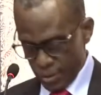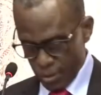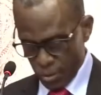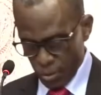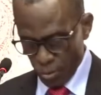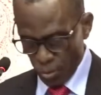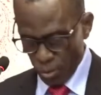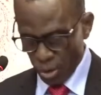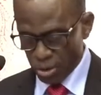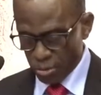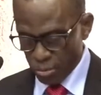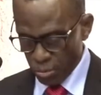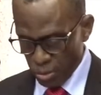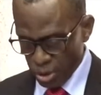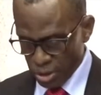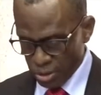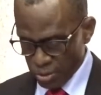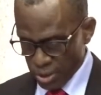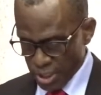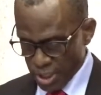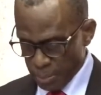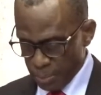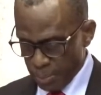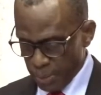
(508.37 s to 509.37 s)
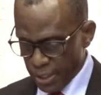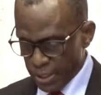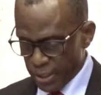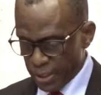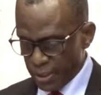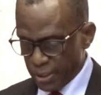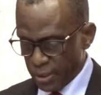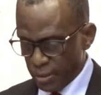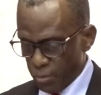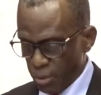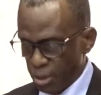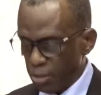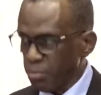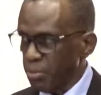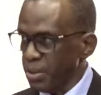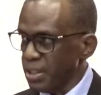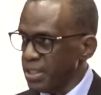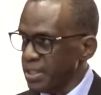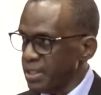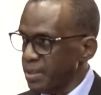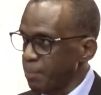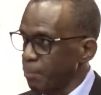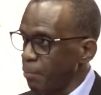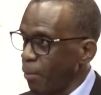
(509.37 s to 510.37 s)
What was spent, what was
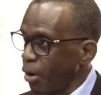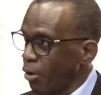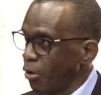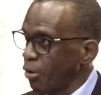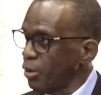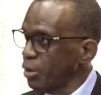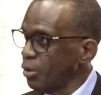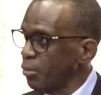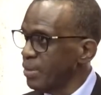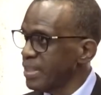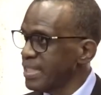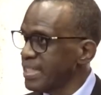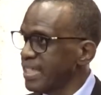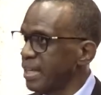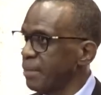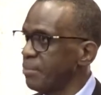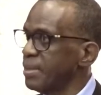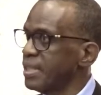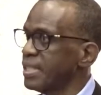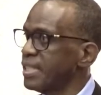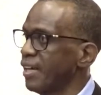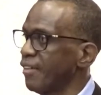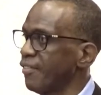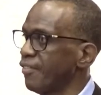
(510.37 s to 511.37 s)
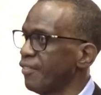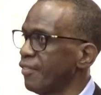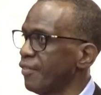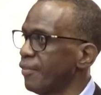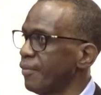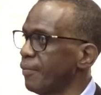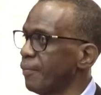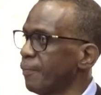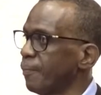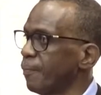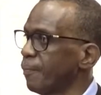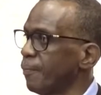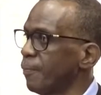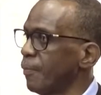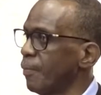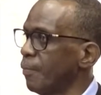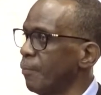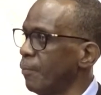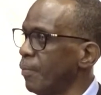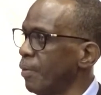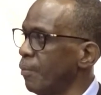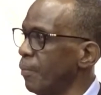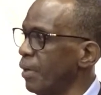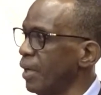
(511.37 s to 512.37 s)
borrowed was $77
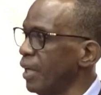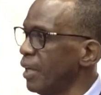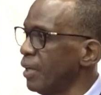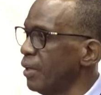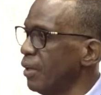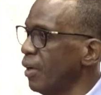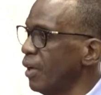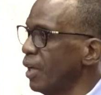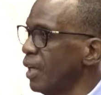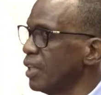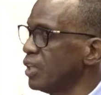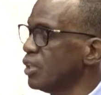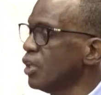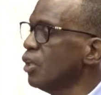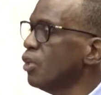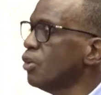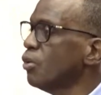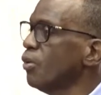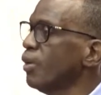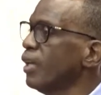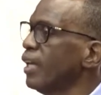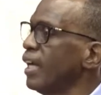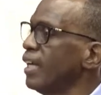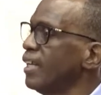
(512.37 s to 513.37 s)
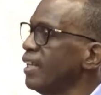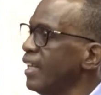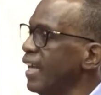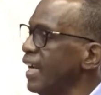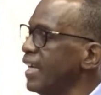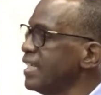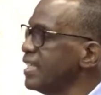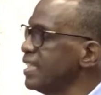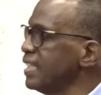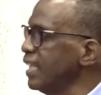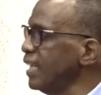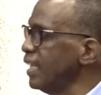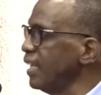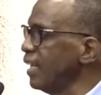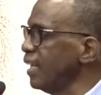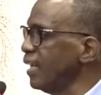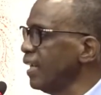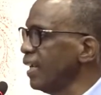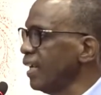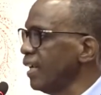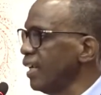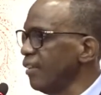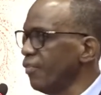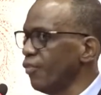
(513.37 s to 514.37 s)
million. So there is need,
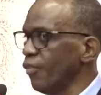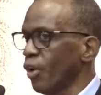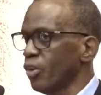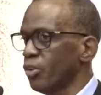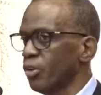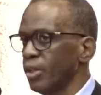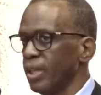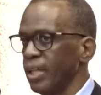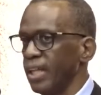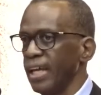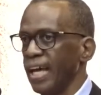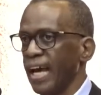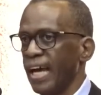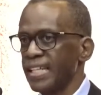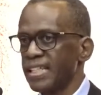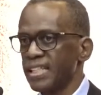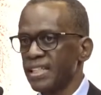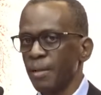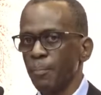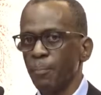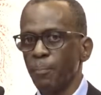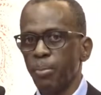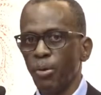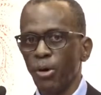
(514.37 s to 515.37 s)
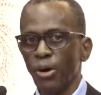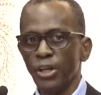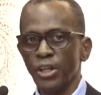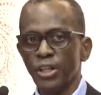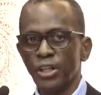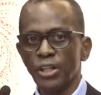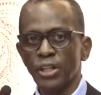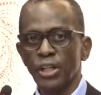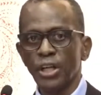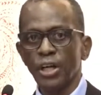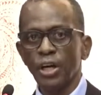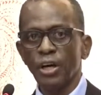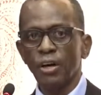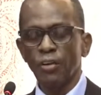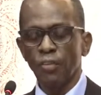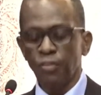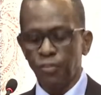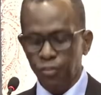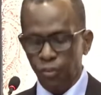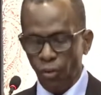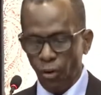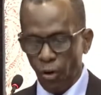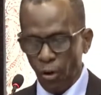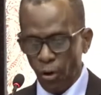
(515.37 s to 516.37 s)
if not today, at some point
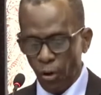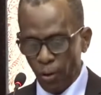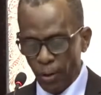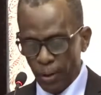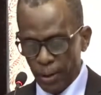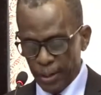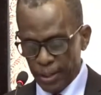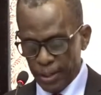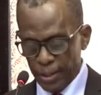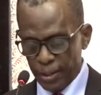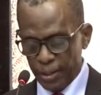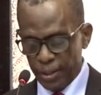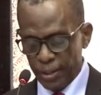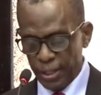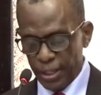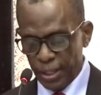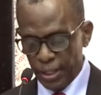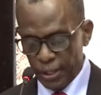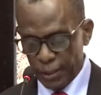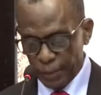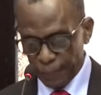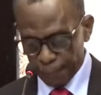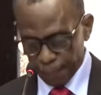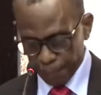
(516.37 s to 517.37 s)
for the